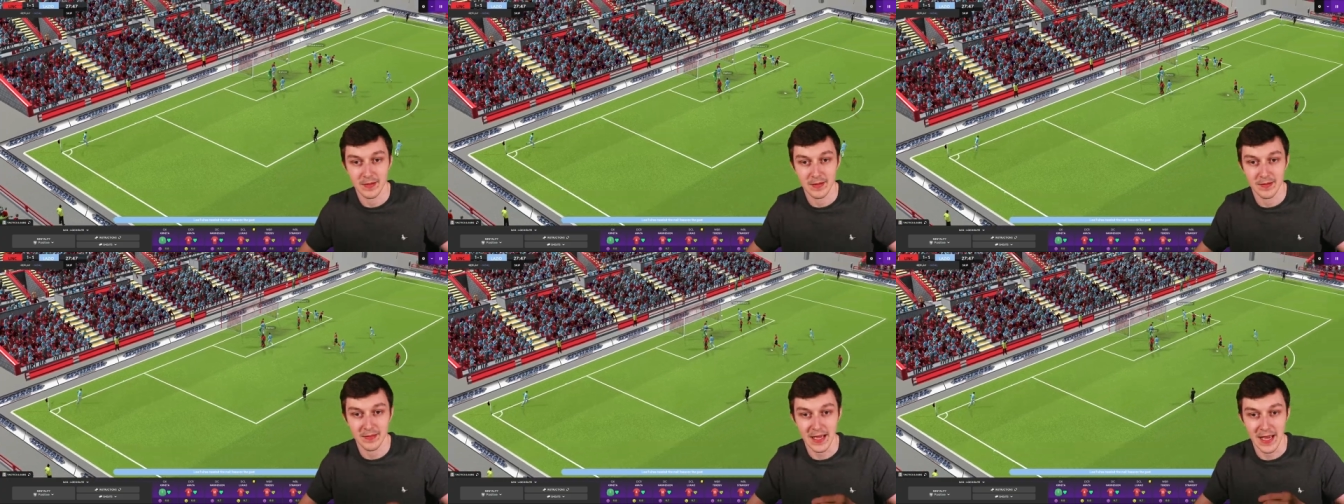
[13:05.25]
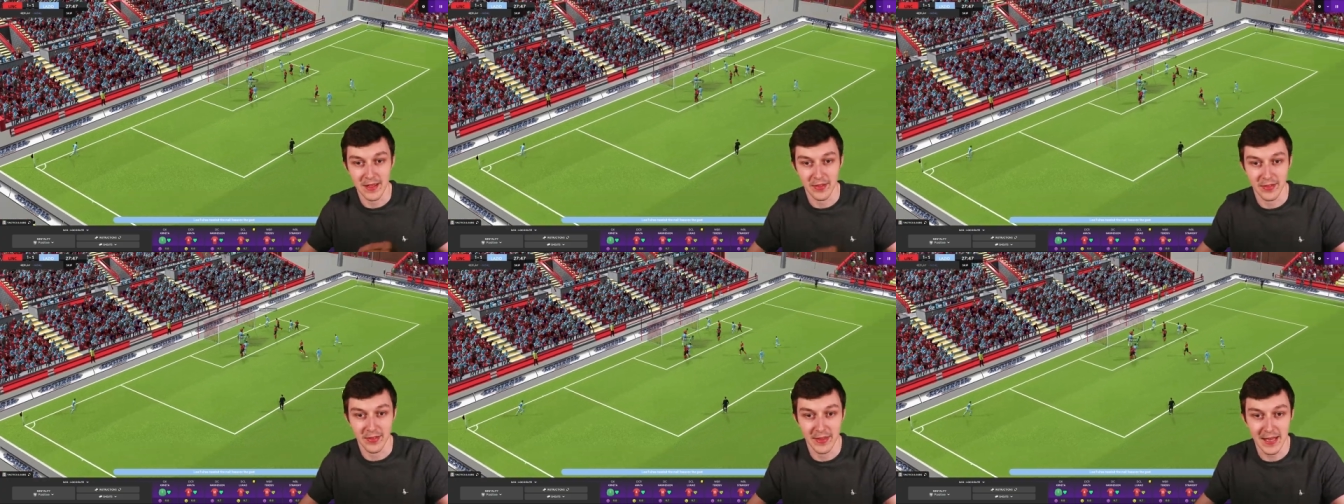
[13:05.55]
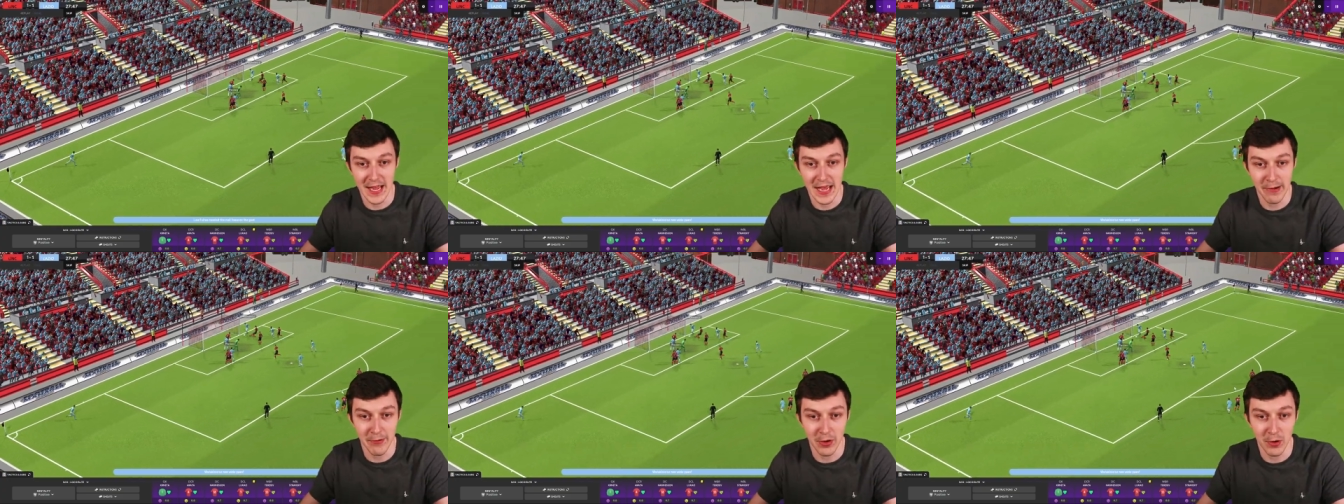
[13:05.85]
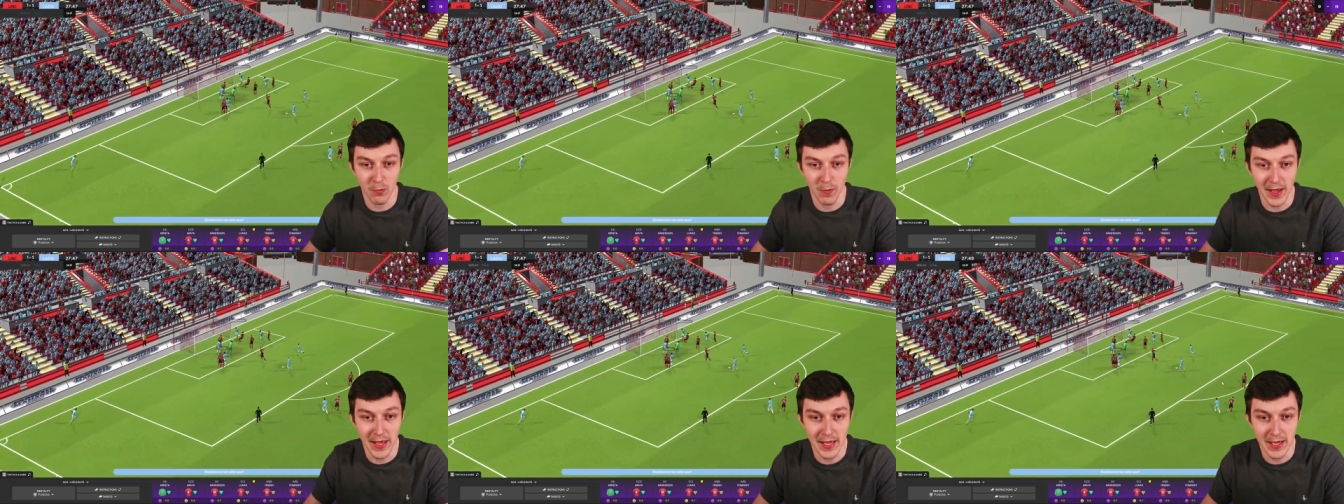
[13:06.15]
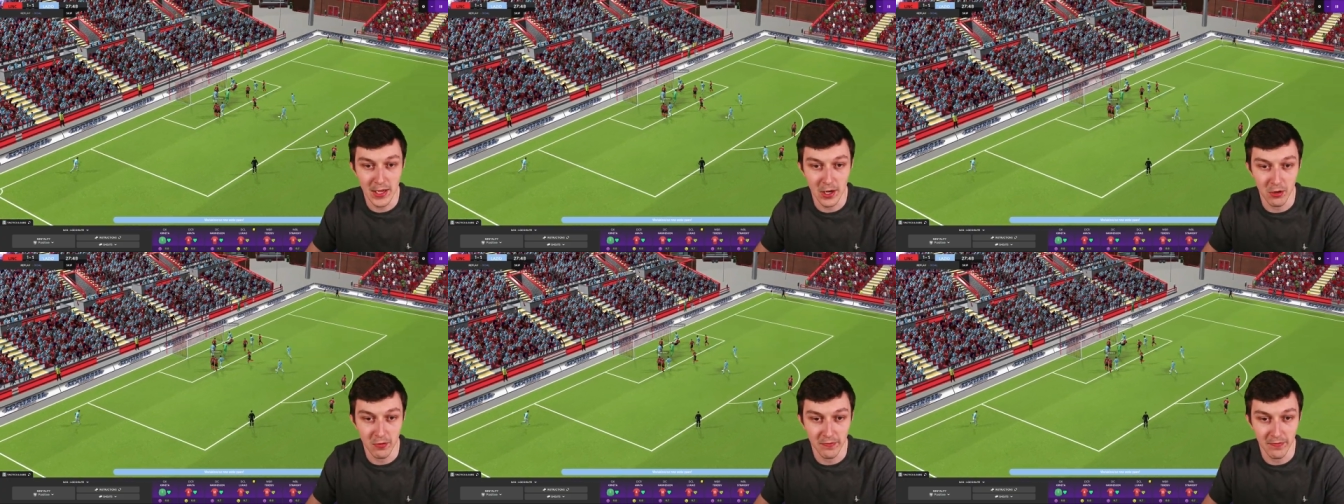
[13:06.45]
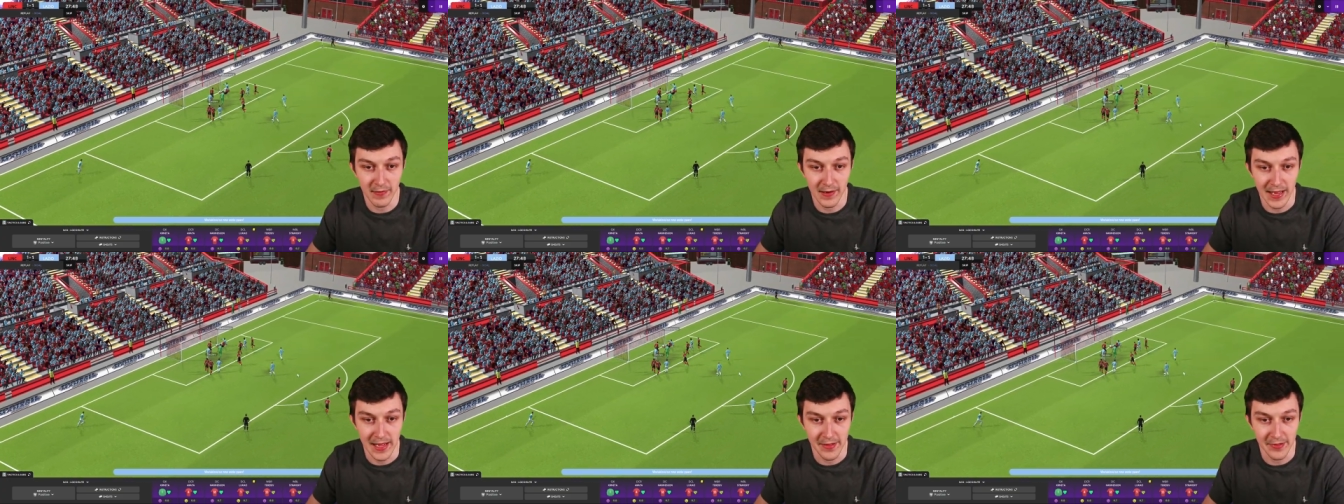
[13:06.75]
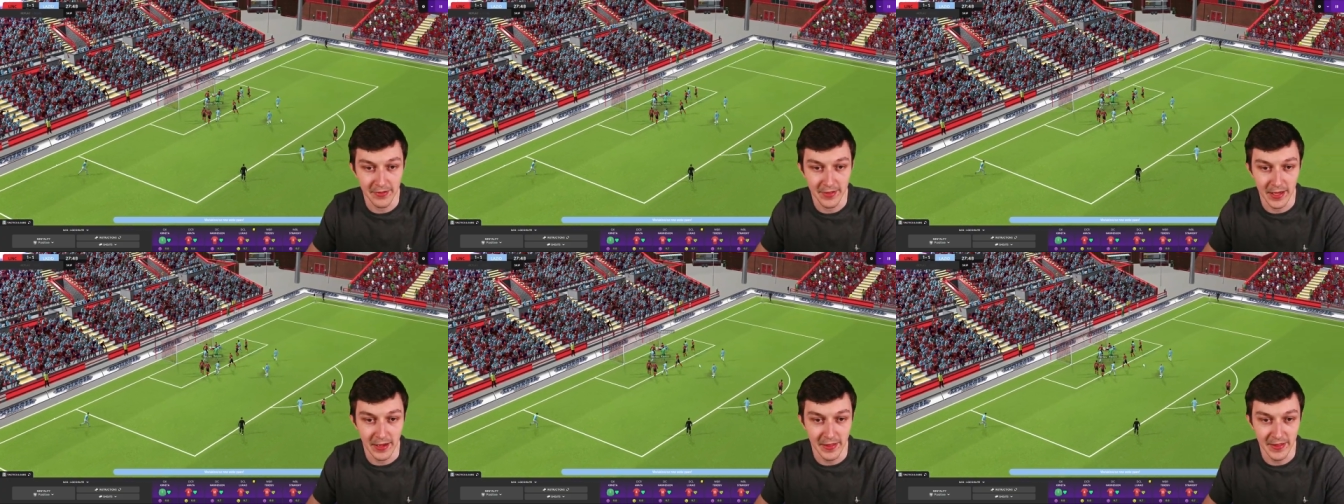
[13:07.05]
That's now an away goal for
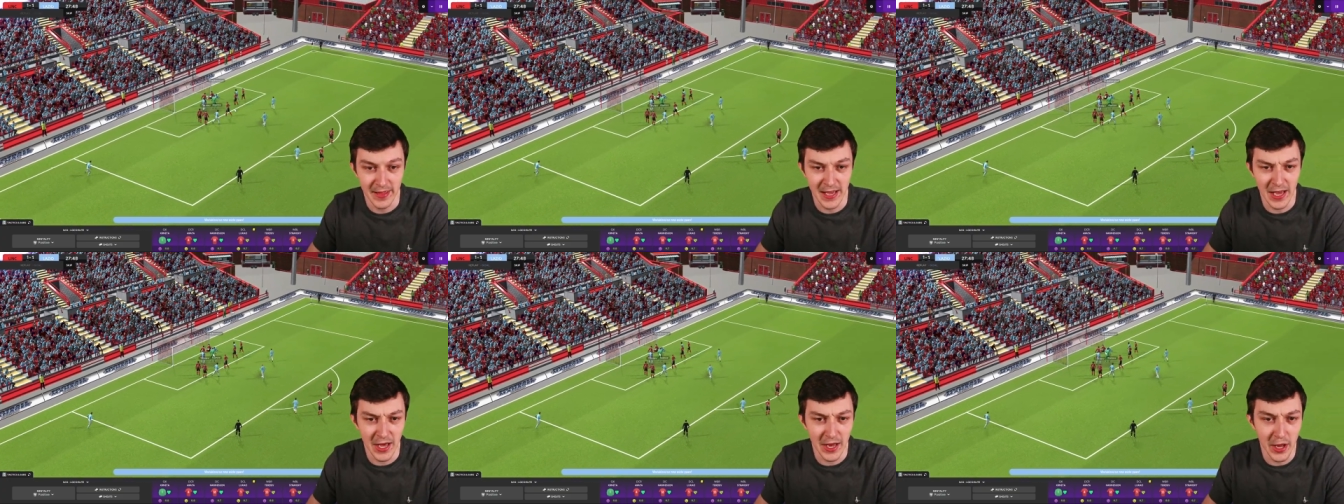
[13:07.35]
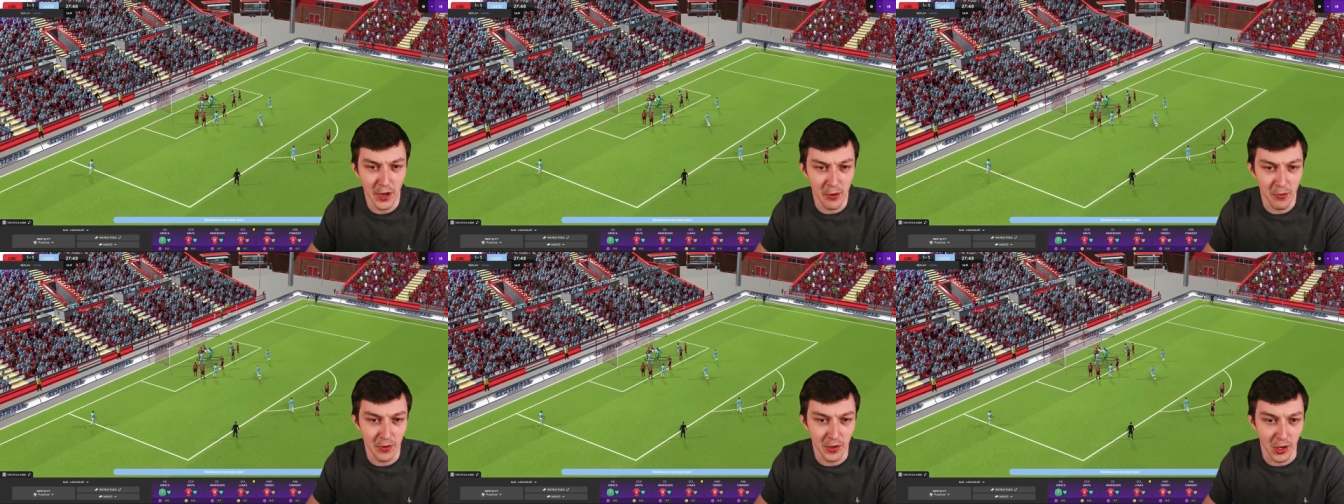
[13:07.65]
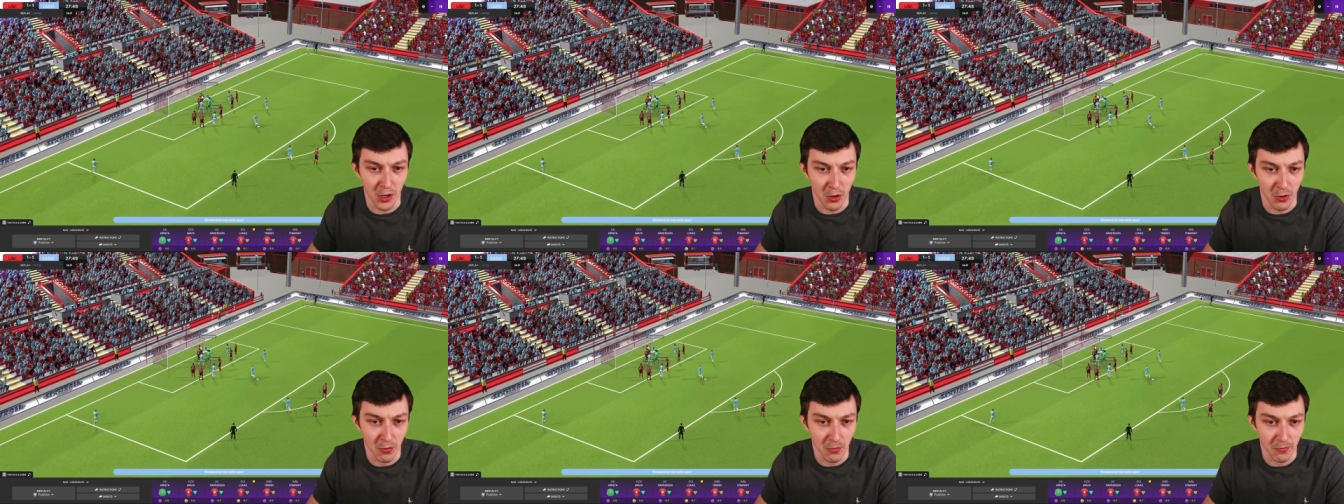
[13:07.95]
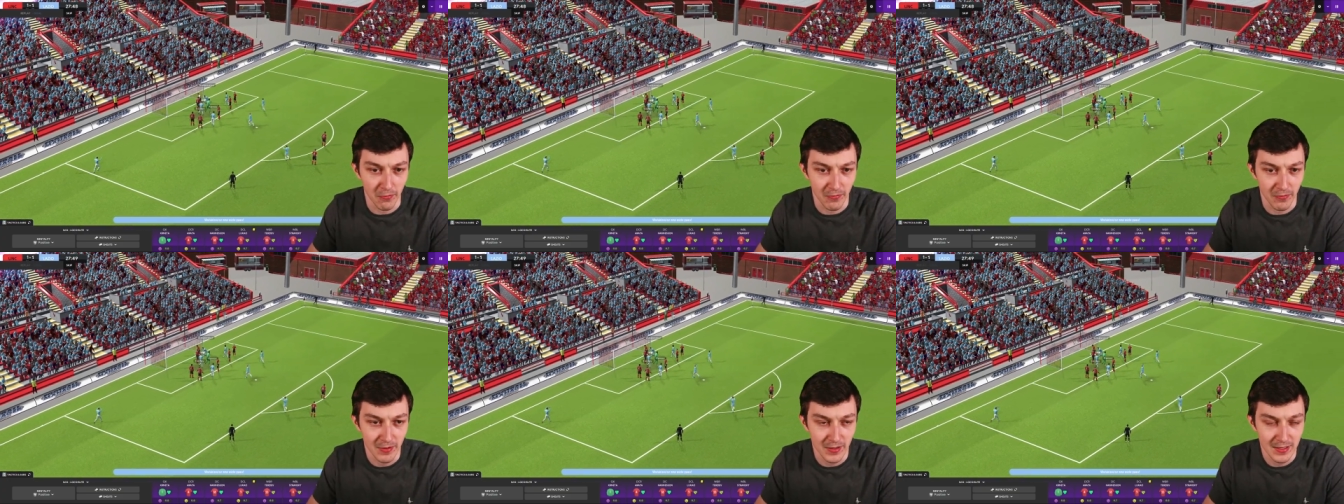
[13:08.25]
Lazio. Is that an own goal?